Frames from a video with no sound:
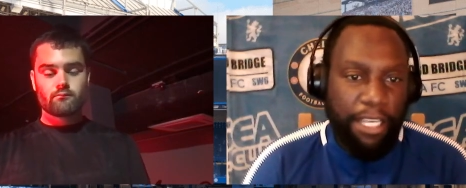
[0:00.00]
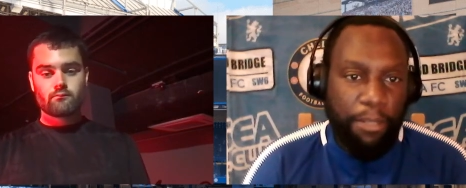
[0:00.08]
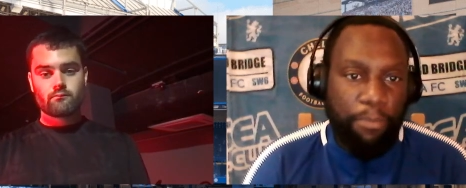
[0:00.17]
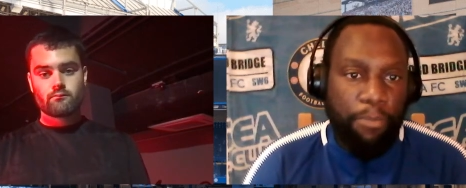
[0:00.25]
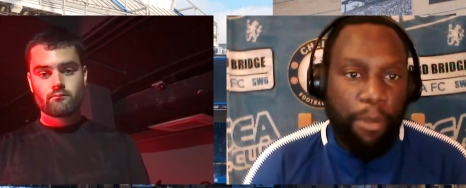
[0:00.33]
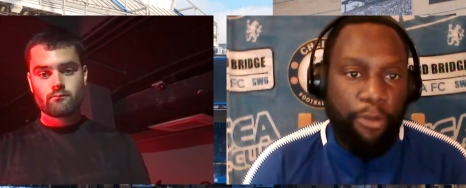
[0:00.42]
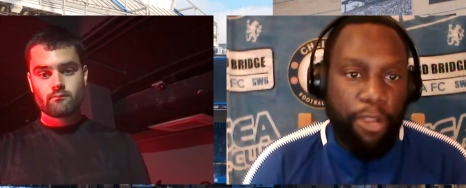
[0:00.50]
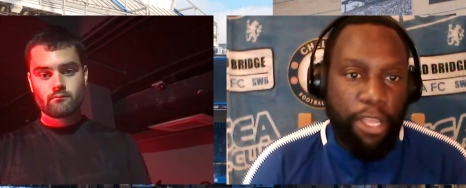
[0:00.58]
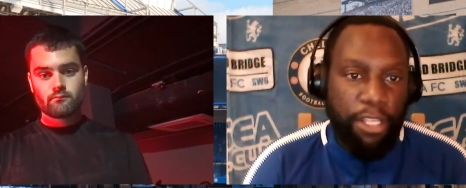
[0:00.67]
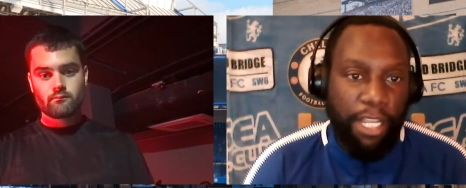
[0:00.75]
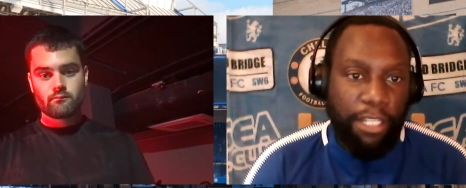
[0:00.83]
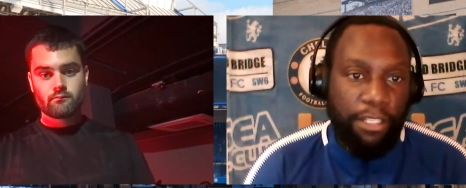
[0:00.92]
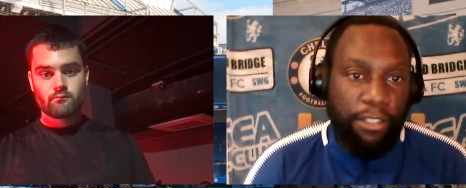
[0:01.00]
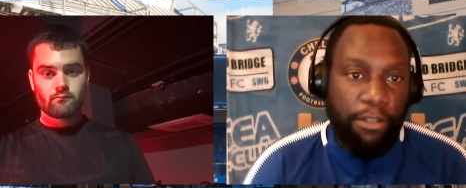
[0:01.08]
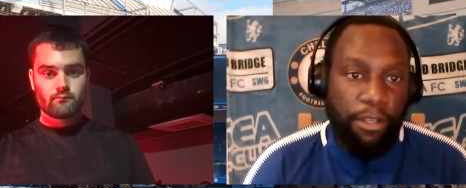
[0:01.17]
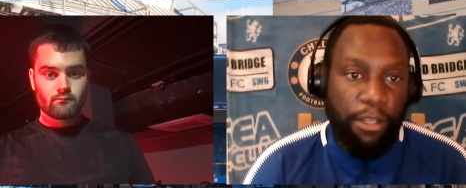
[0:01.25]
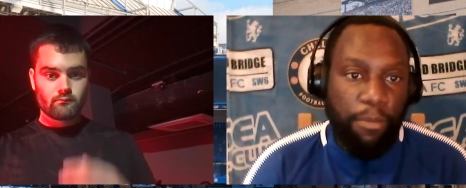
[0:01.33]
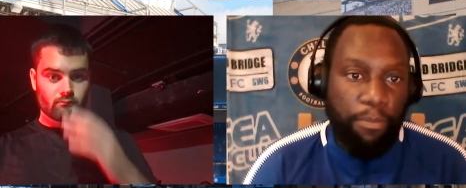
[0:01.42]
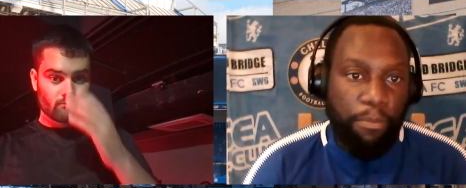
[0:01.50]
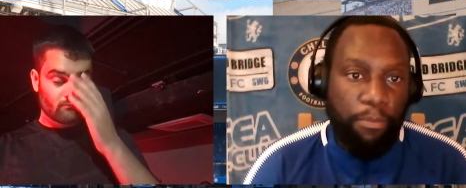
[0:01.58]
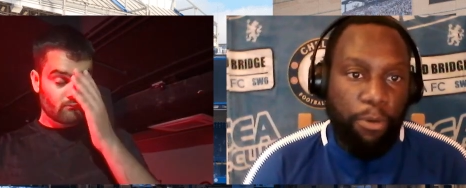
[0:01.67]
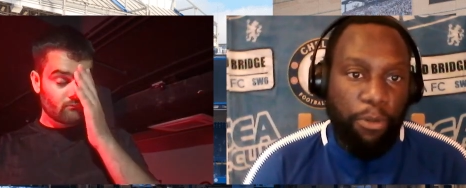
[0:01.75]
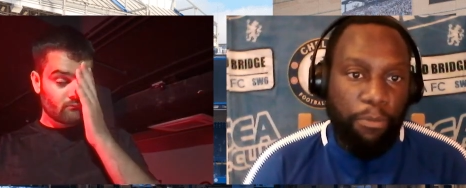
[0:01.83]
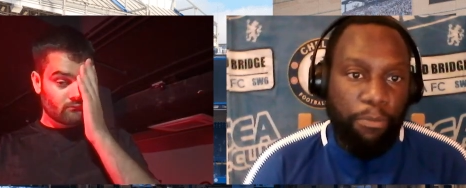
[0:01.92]
Speaker 1: had a, a, brilliant chance to
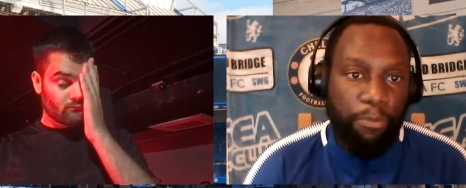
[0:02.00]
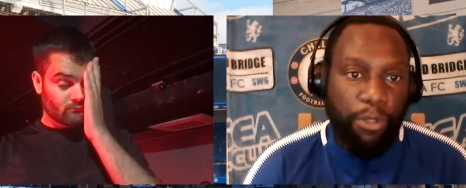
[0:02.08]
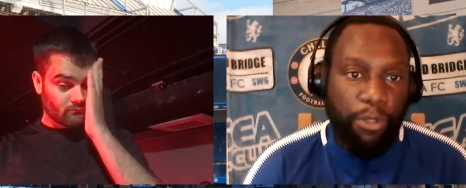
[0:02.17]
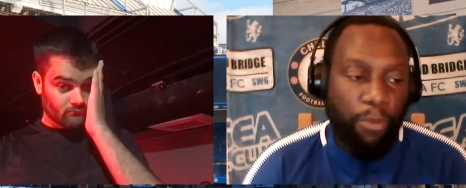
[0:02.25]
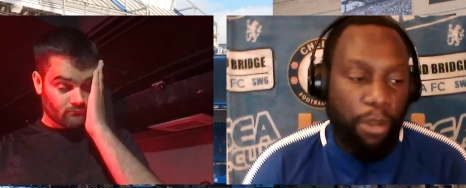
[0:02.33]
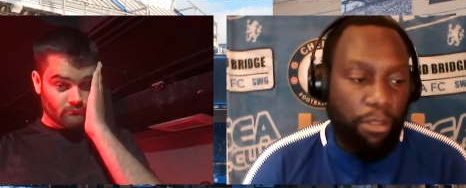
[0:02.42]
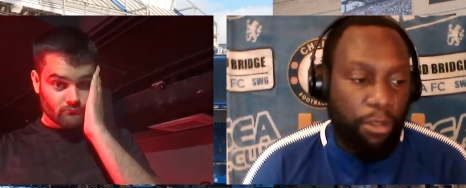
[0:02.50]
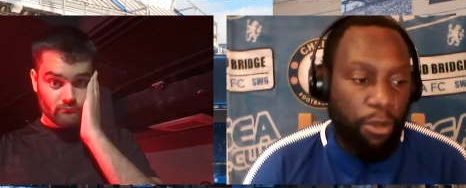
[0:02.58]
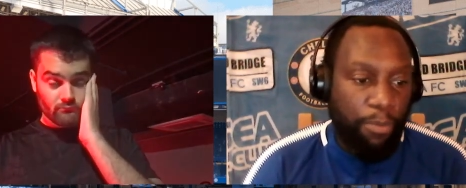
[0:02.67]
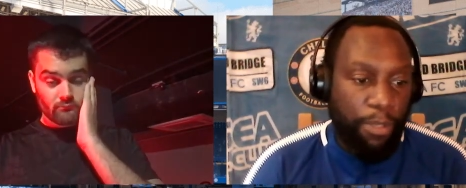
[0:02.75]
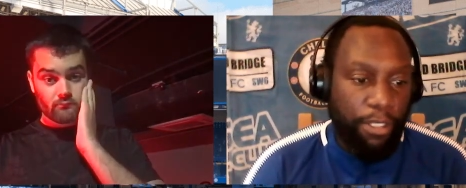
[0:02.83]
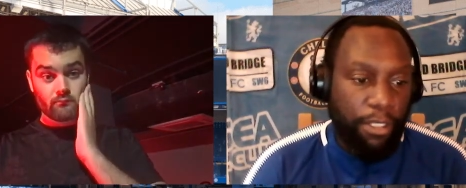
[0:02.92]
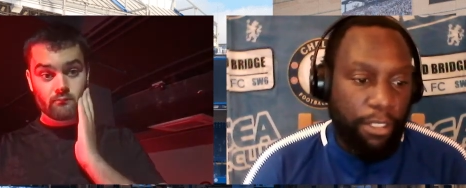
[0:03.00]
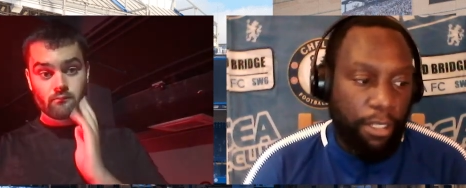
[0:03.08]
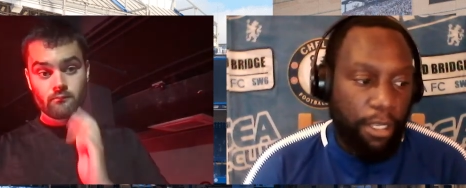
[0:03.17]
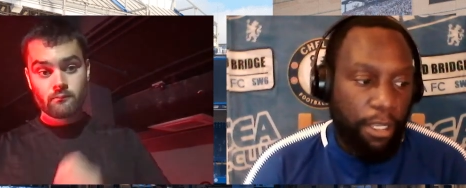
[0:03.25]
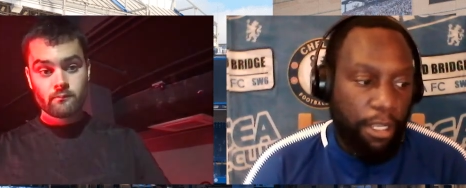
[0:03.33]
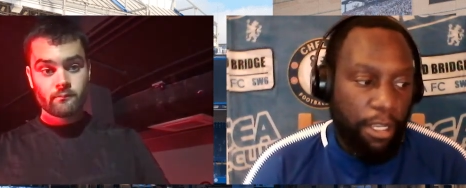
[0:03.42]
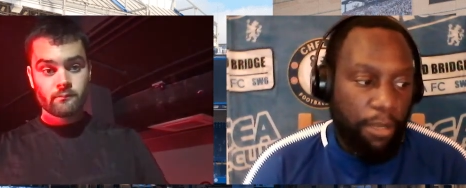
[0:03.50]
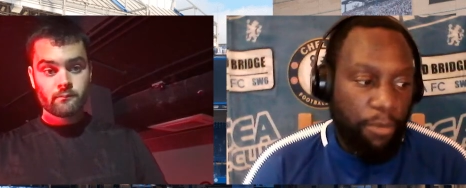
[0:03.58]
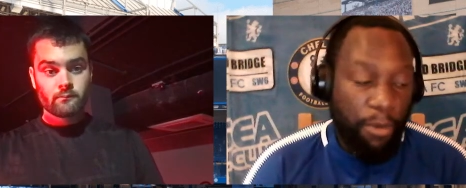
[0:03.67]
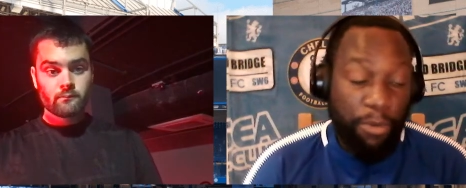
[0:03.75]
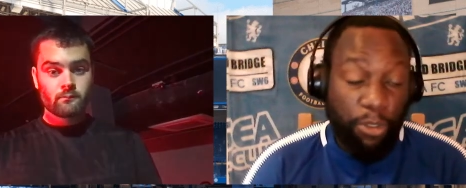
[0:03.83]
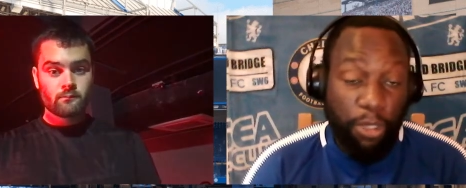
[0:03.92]
put them put them one nil up, and
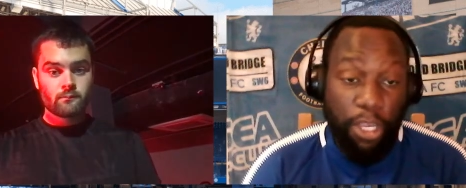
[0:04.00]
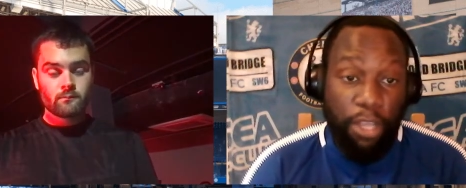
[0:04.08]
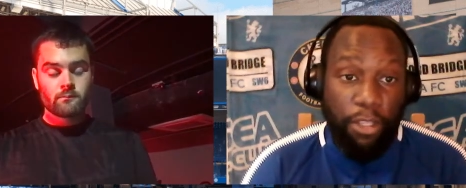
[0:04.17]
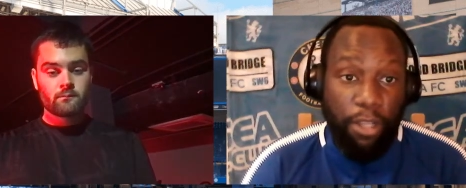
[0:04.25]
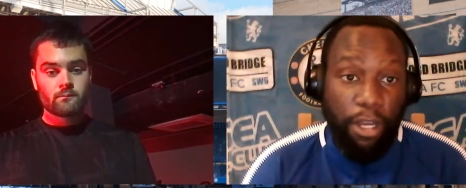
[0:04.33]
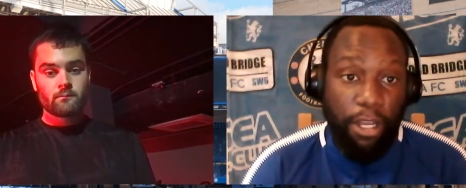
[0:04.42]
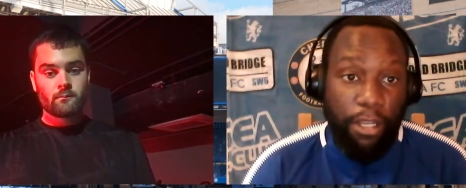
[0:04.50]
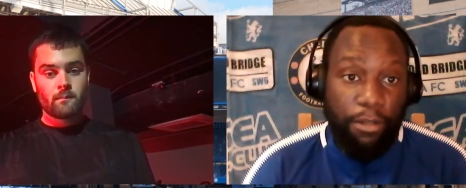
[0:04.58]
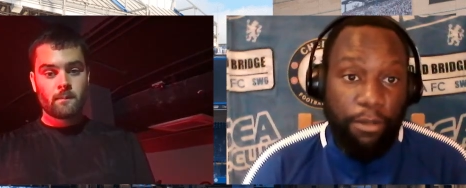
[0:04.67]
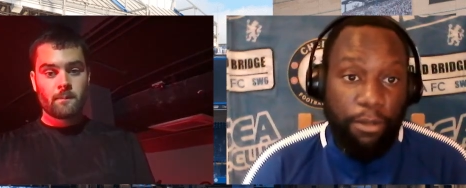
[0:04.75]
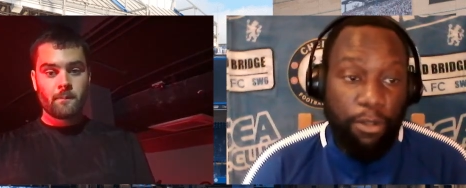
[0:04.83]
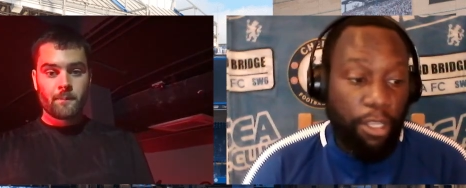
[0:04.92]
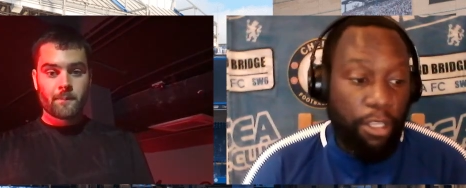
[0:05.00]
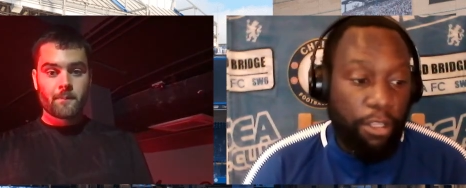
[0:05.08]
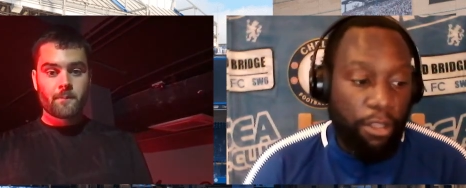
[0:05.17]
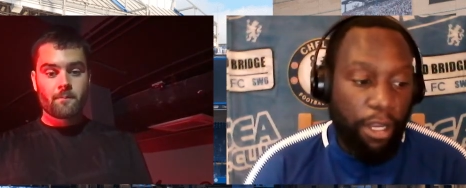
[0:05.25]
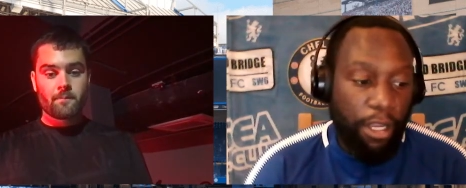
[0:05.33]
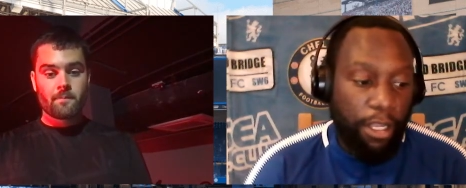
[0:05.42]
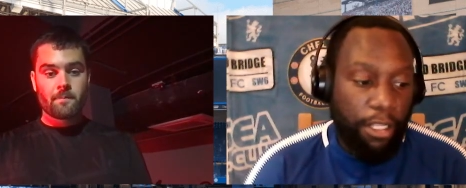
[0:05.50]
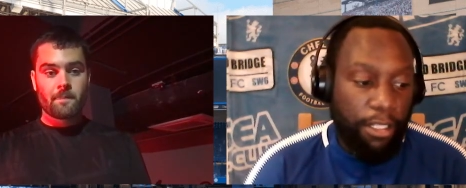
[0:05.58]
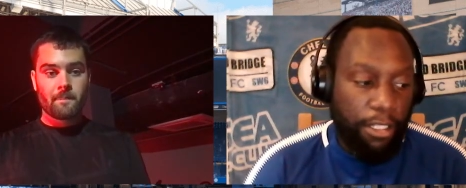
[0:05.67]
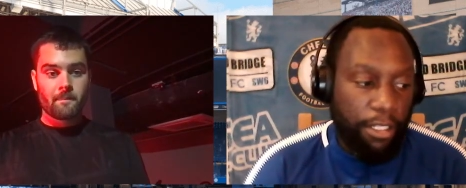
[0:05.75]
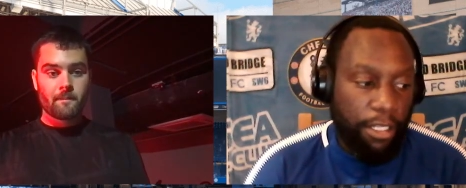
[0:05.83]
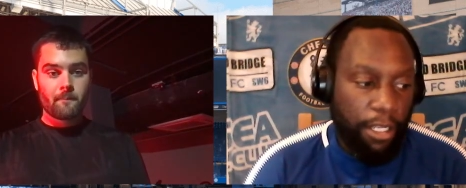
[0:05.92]
we was lucky on the night, lucky on the night.
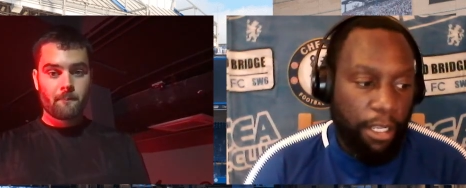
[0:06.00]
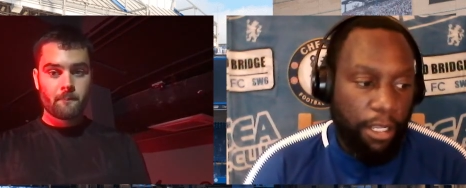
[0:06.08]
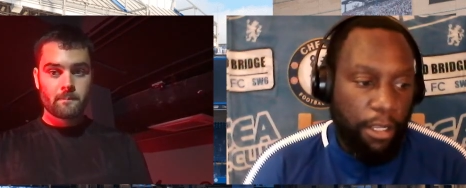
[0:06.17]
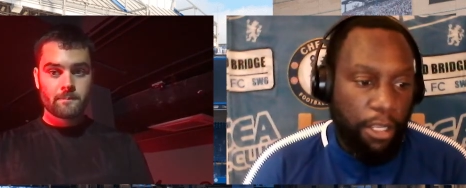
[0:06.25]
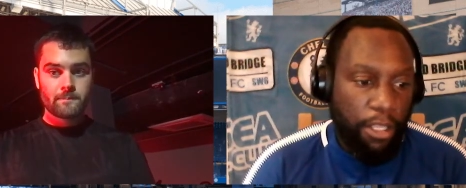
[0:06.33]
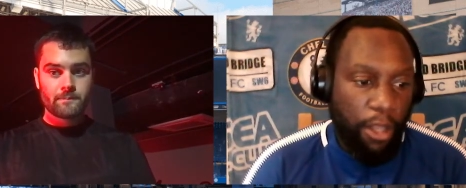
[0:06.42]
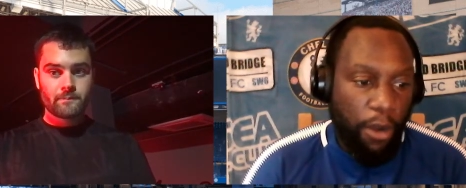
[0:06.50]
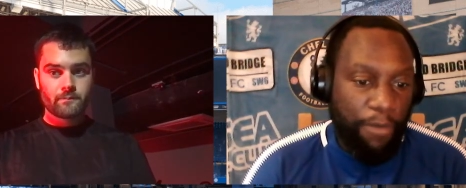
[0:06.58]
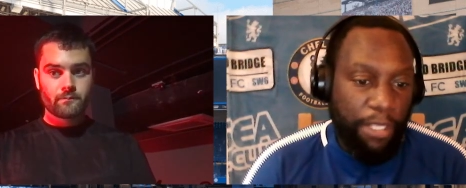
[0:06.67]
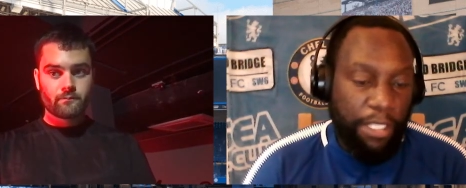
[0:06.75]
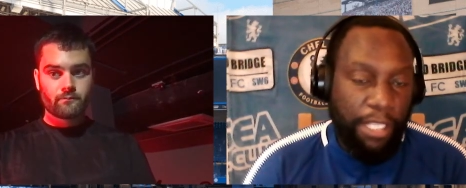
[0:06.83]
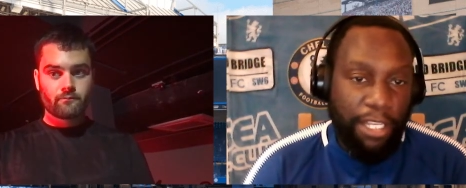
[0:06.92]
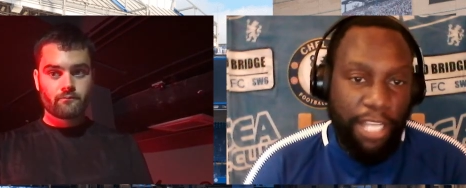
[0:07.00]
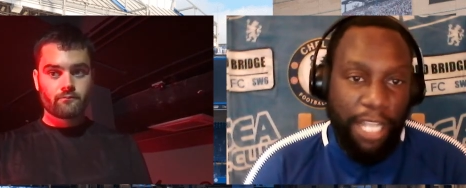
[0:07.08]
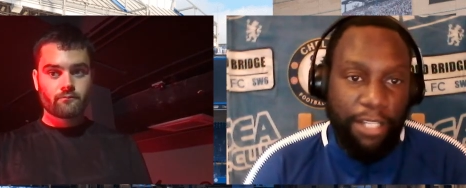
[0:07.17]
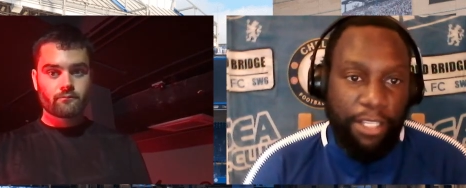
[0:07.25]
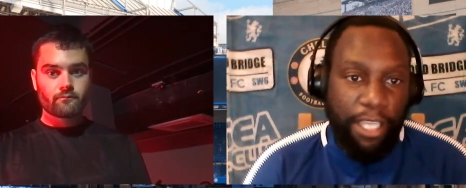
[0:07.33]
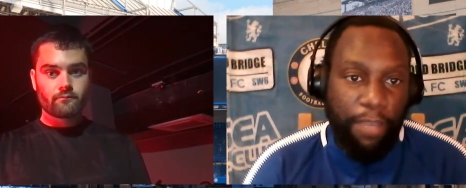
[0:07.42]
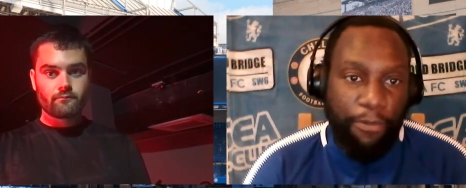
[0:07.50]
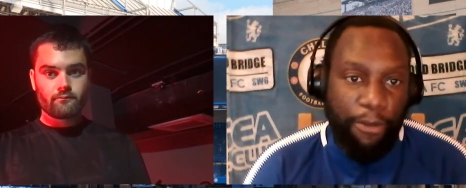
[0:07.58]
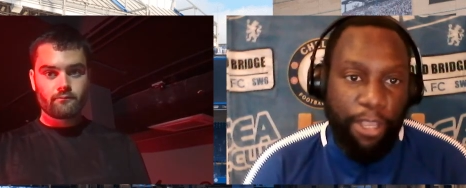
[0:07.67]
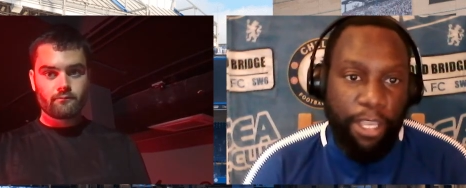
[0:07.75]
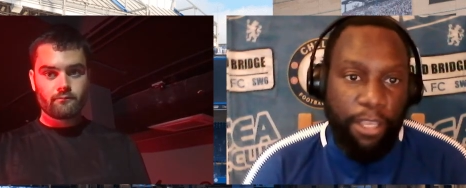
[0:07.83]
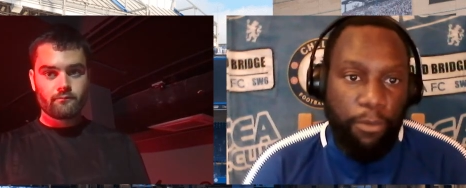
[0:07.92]
And you know, this is our chance to get
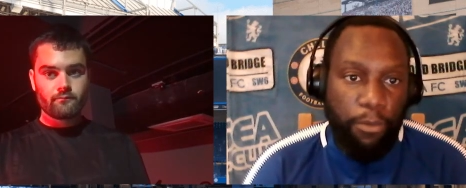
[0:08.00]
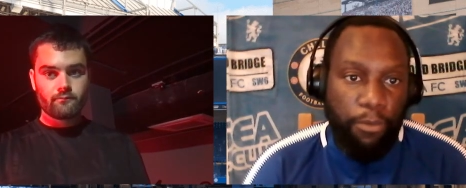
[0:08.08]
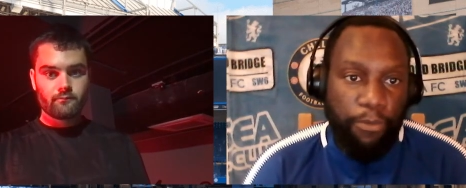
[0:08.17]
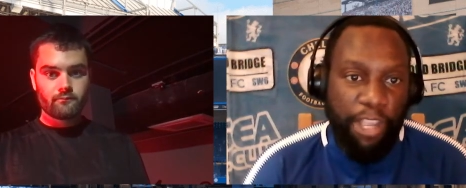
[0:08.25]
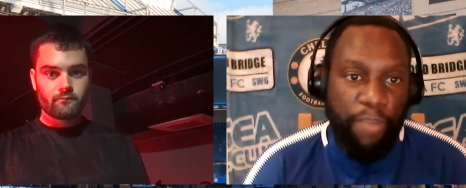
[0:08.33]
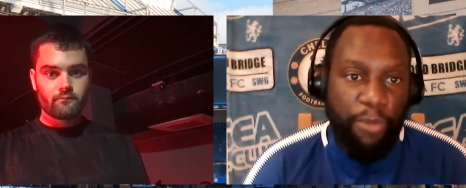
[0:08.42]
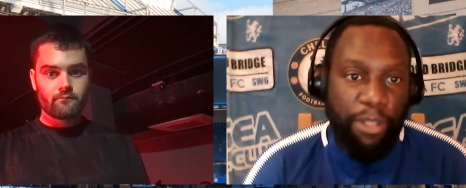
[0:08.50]
three three